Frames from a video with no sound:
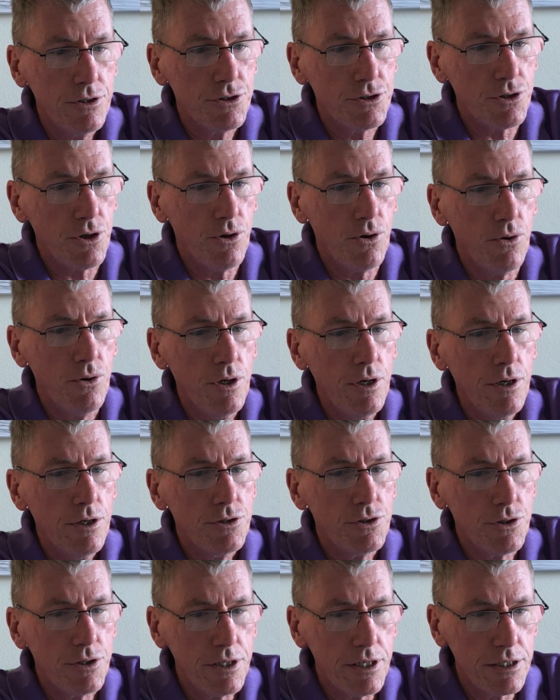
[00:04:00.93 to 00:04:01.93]
So
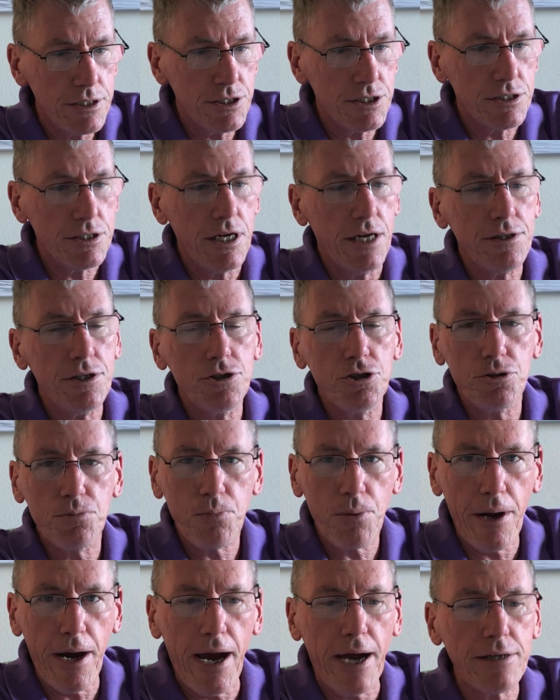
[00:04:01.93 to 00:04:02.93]
to the extent that you
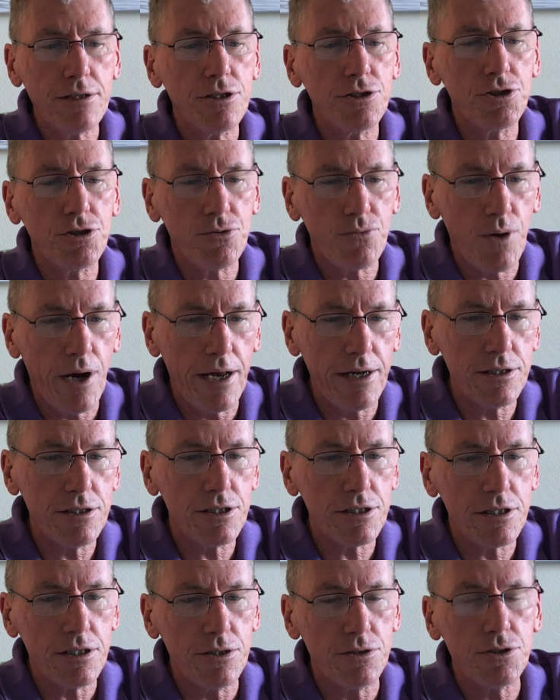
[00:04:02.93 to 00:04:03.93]
practice your writing
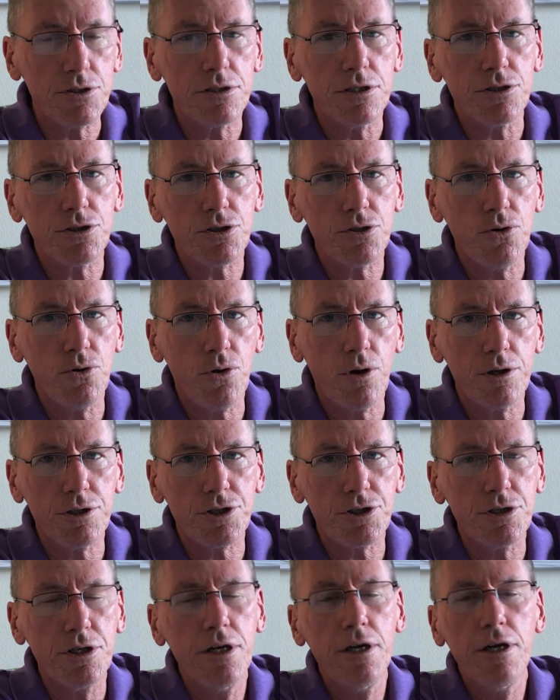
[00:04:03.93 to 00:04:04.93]
skills in this
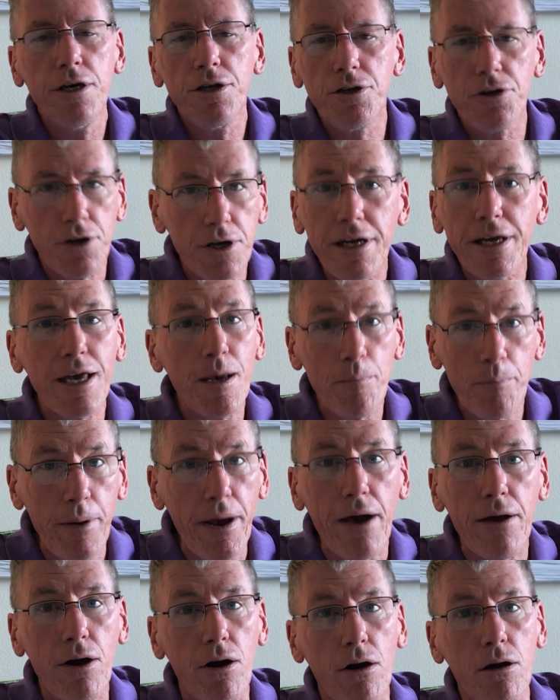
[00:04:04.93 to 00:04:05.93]
course, you're going to get
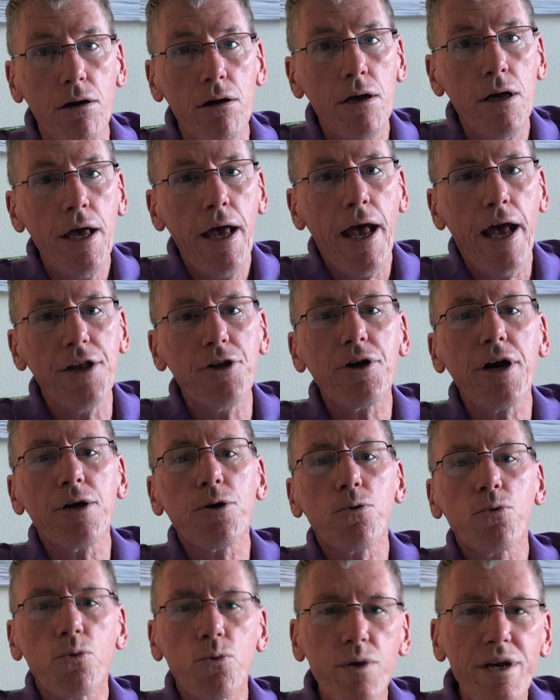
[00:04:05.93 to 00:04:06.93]
better. And you
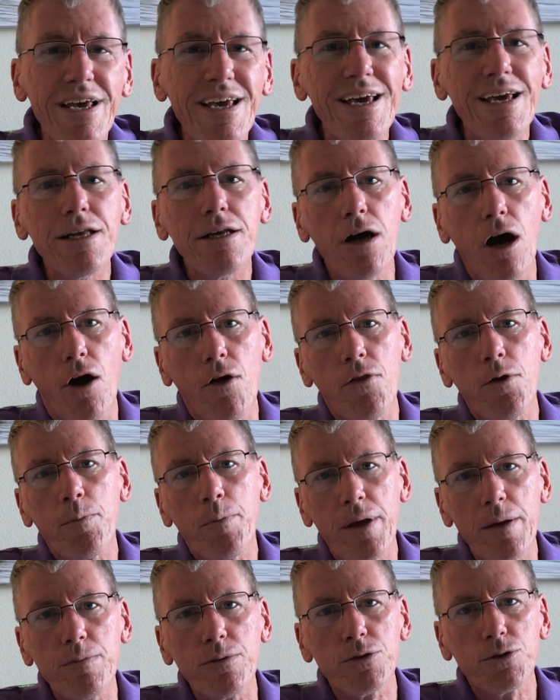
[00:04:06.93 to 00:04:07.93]
got to read other
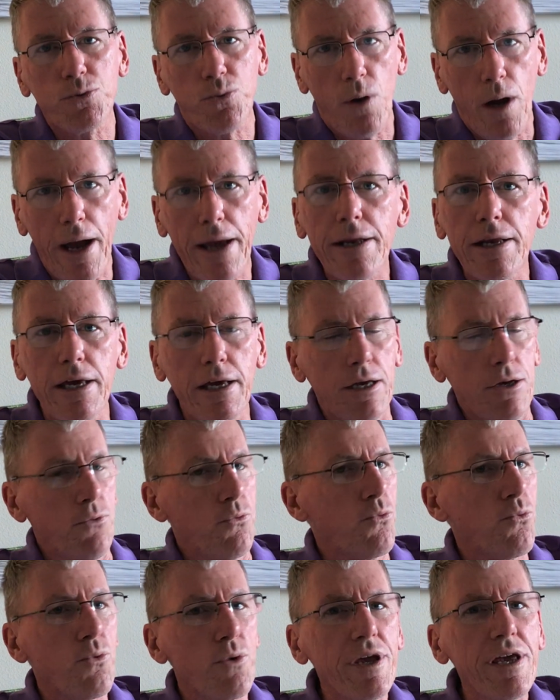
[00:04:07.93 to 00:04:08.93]
people's
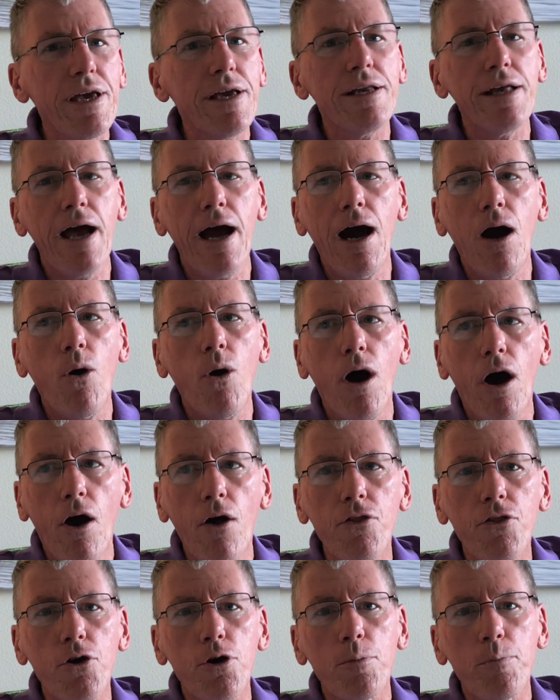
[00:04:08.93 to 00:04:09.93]
writing. Read how
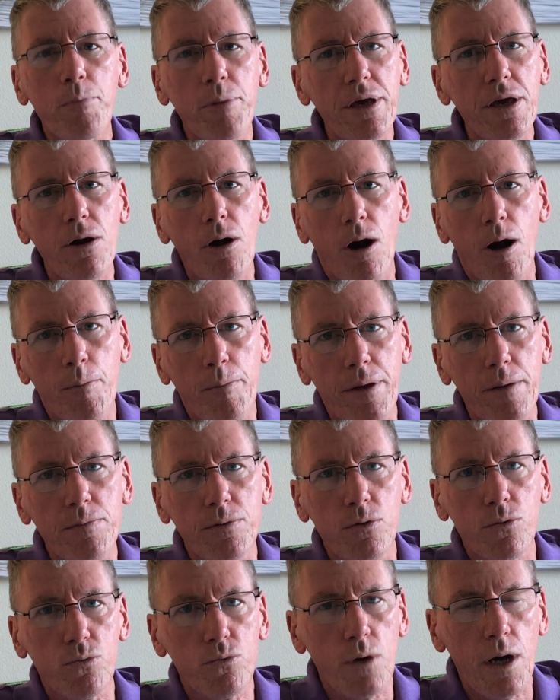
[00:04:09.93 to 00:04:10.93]
other PR
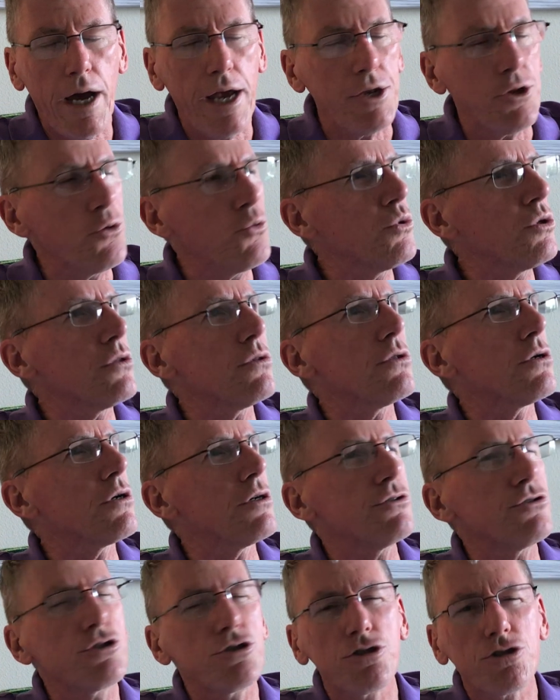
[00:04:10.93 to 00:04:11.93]
people write. You will
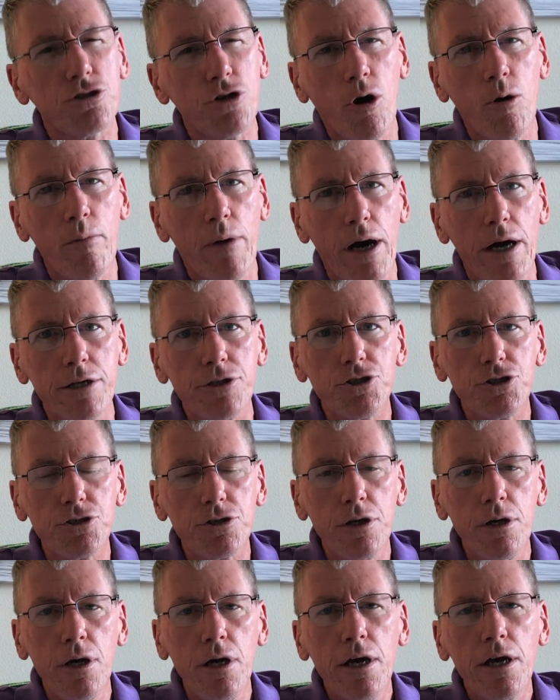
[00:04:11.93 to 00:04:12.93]
learn so
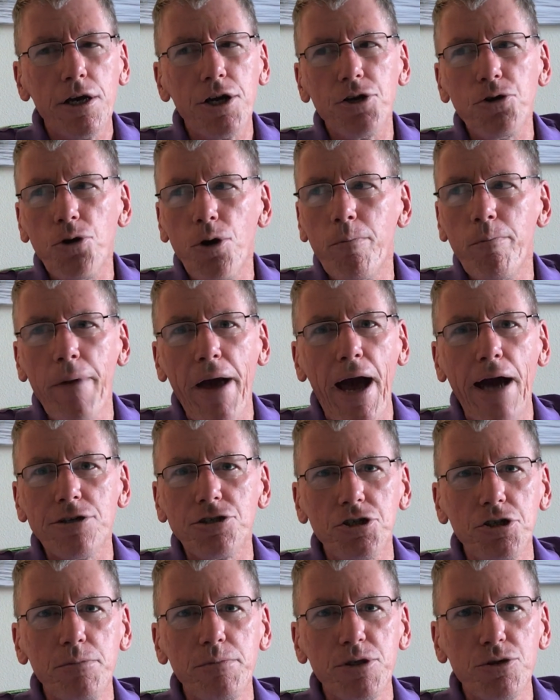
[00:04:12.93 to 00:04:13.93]
much. Can you
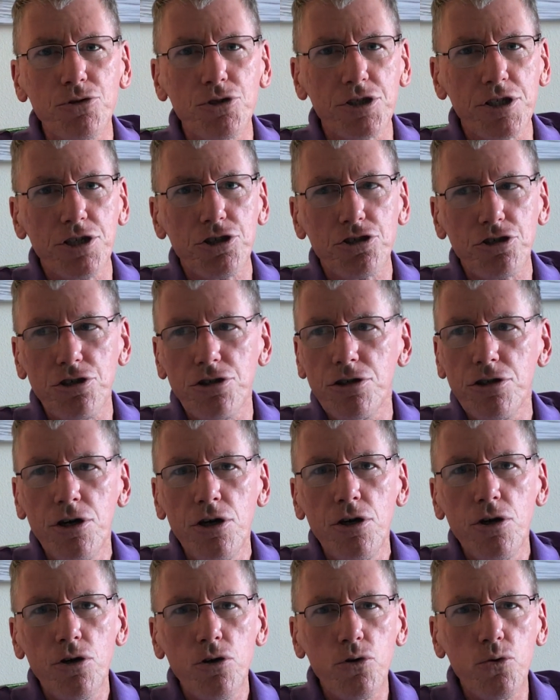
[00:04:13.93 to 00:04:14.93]
imagine a
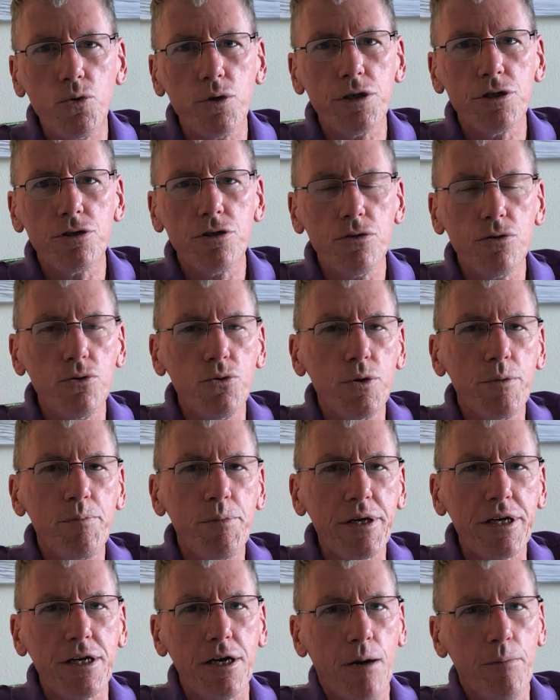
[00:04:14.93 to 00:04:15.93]
musician who
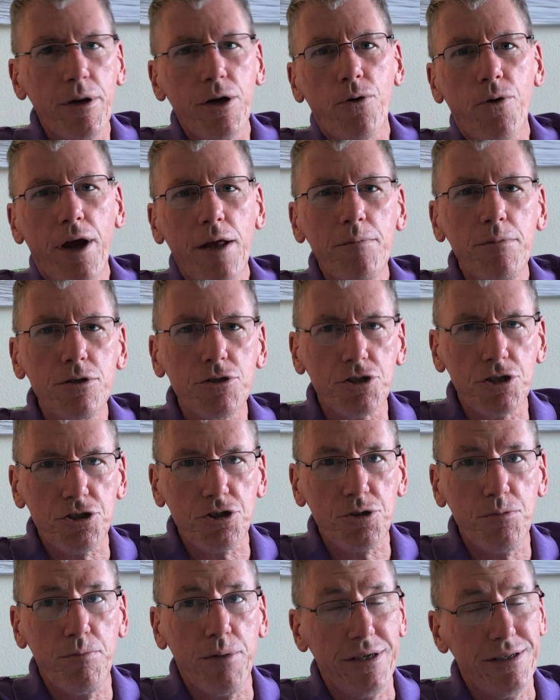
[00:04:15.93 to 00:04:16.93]
would become a great
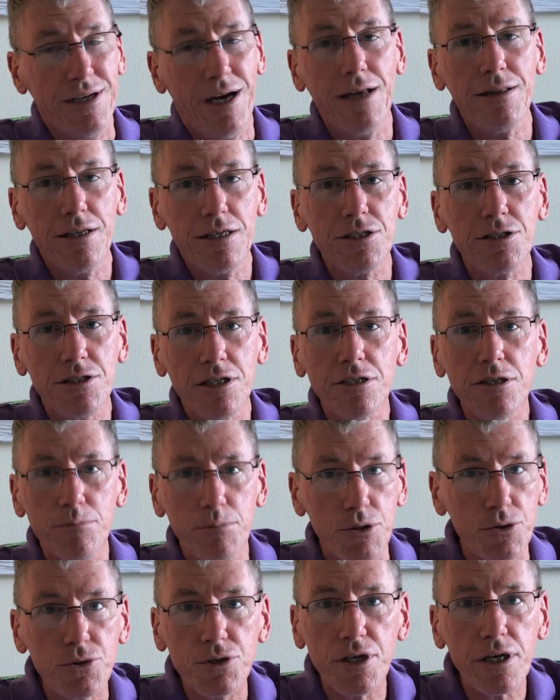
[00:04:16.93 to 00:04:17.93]
musician by not listening
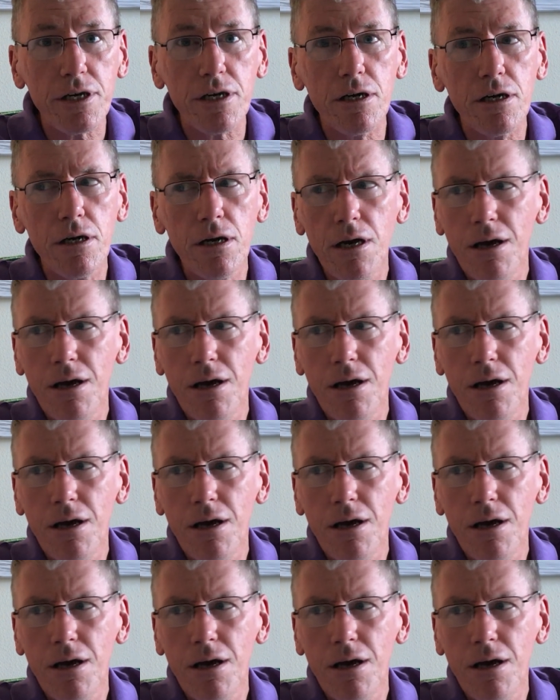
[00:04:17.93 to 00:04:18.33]
to music?